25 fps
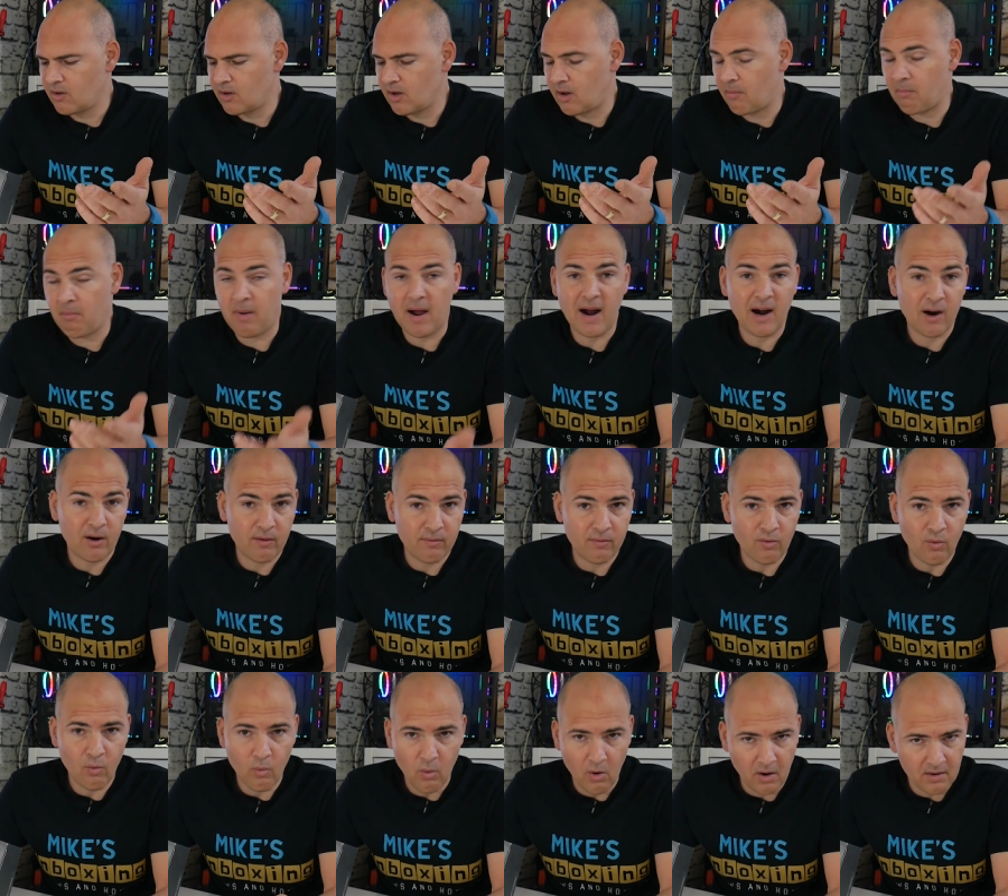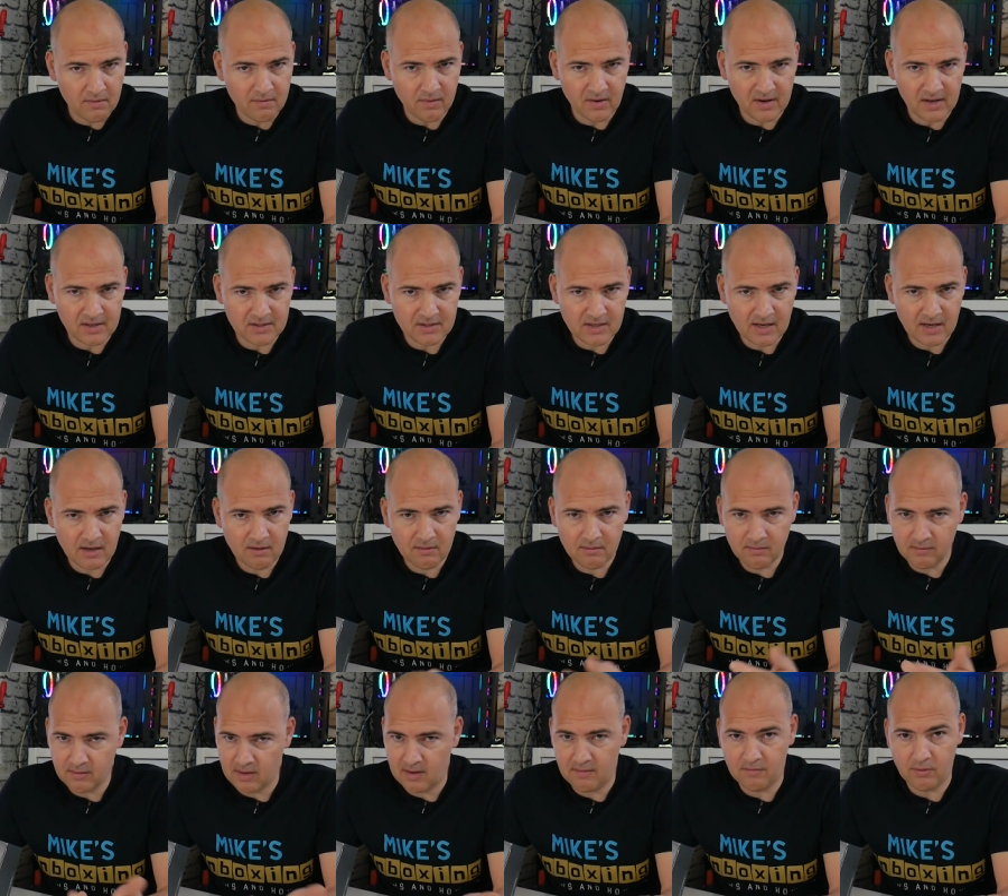a powerful Wi-Fi antenna
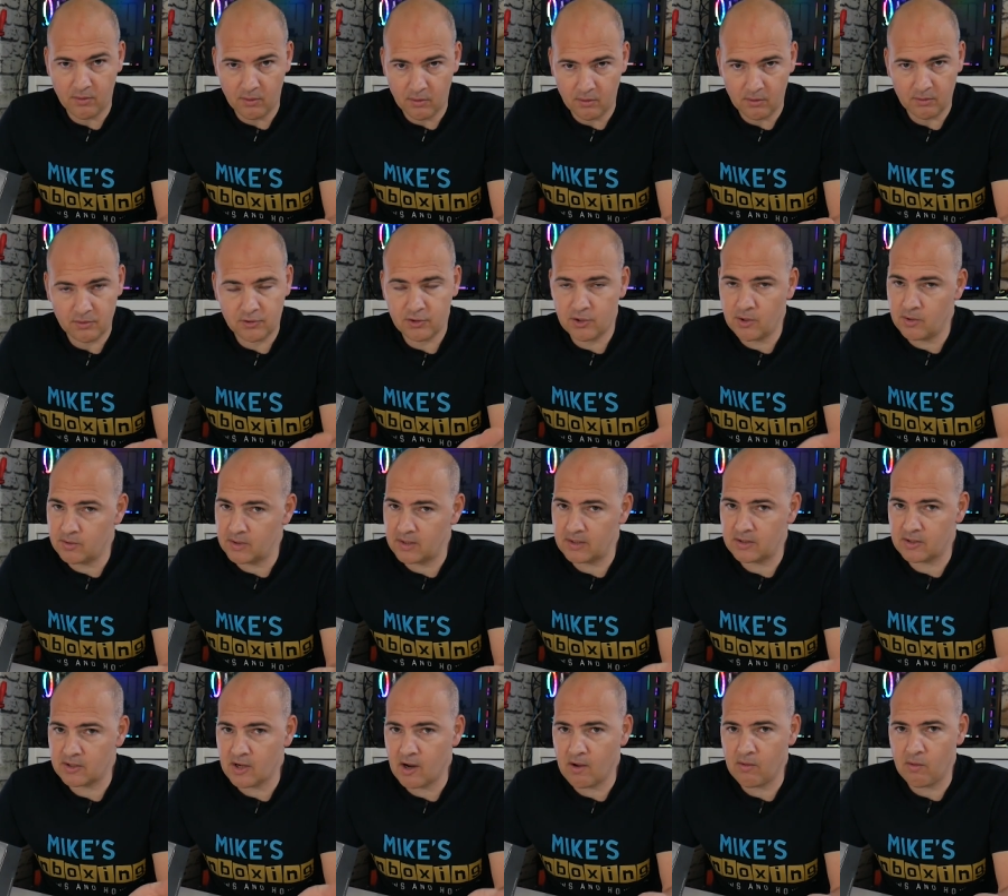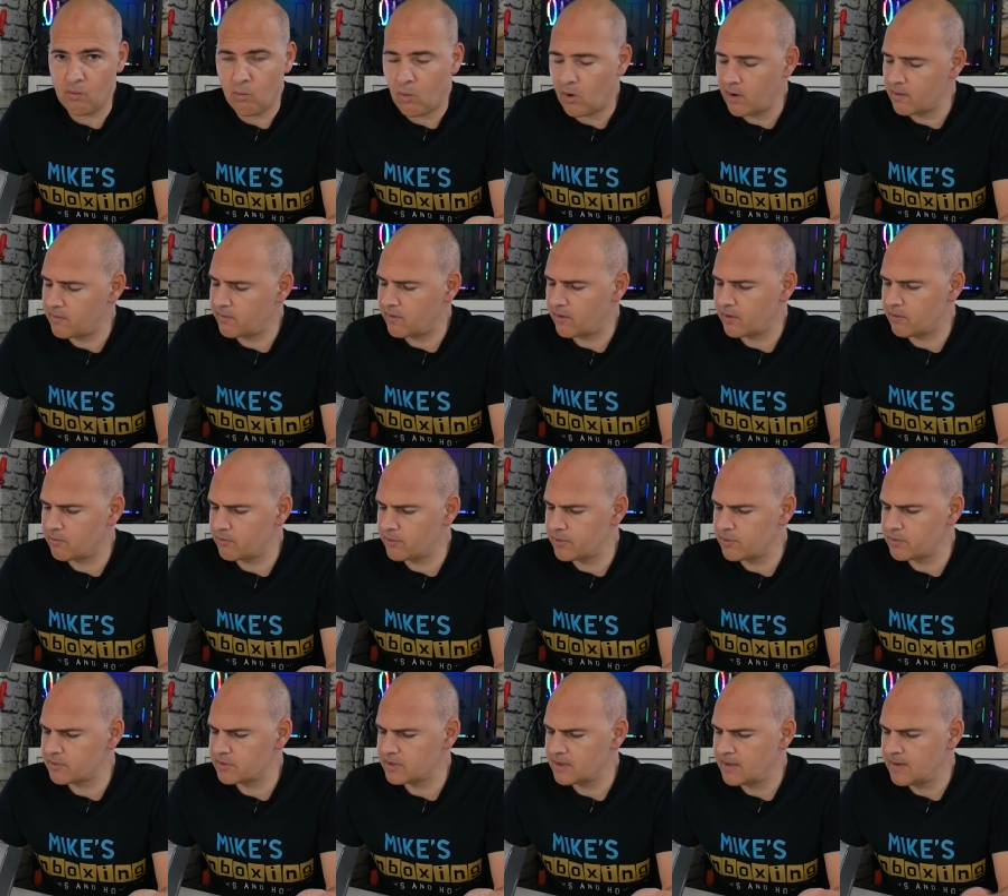if you're choosing to go the Wi-Fi
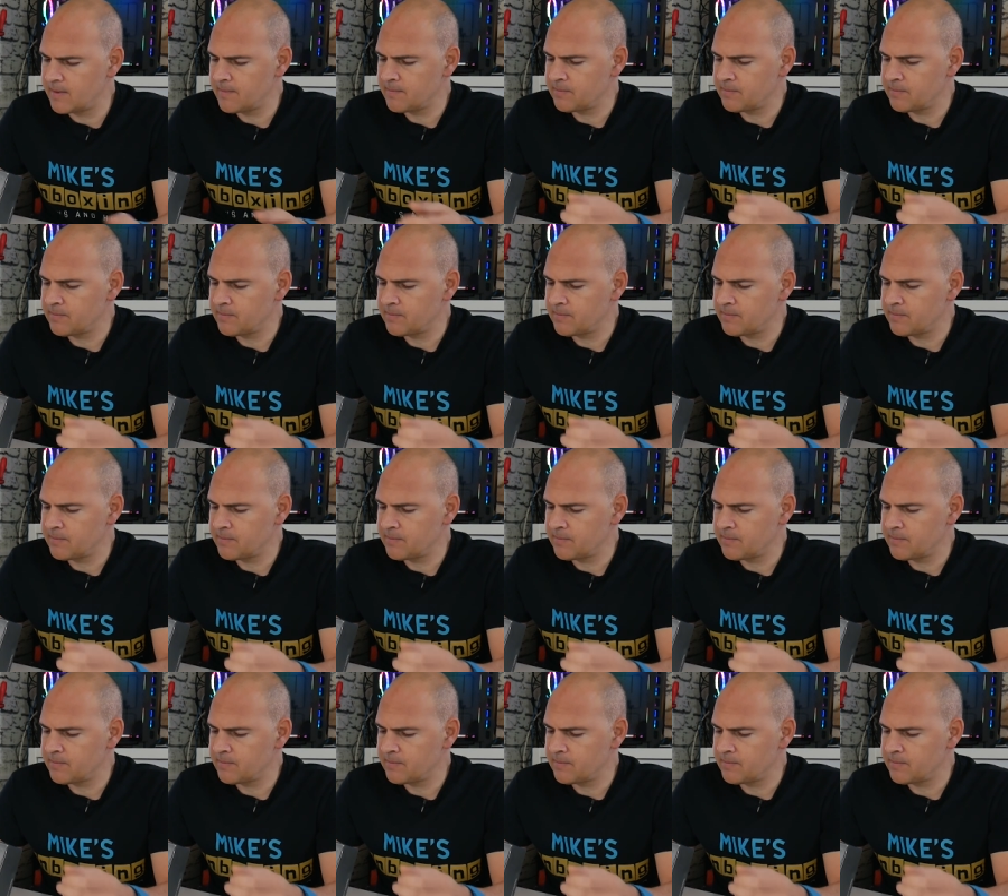route.